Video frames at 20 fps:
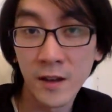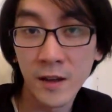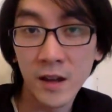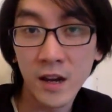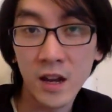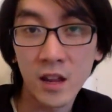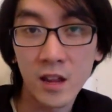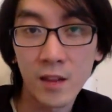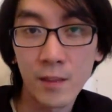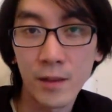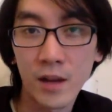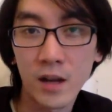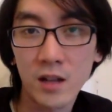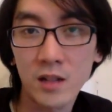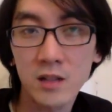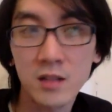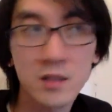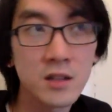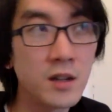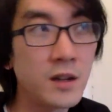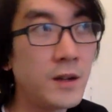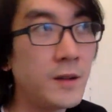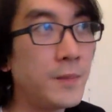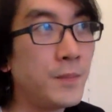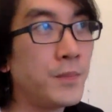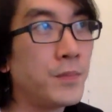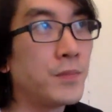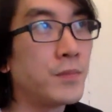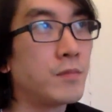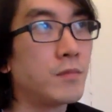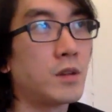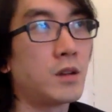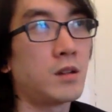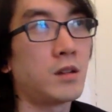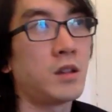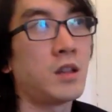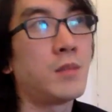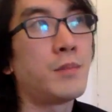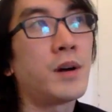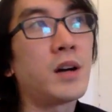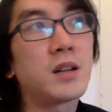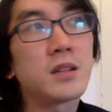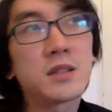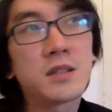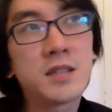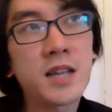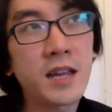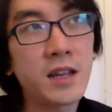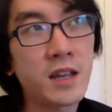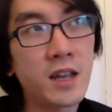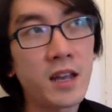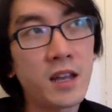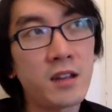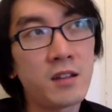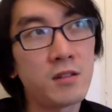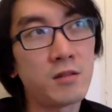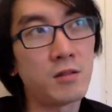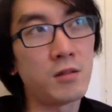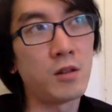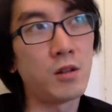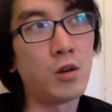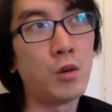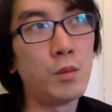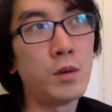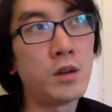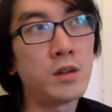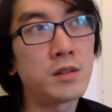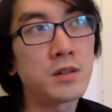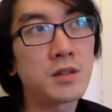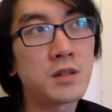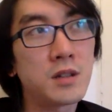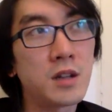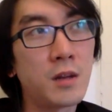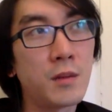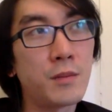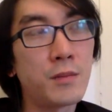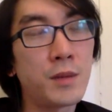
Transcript: in the past decade almost.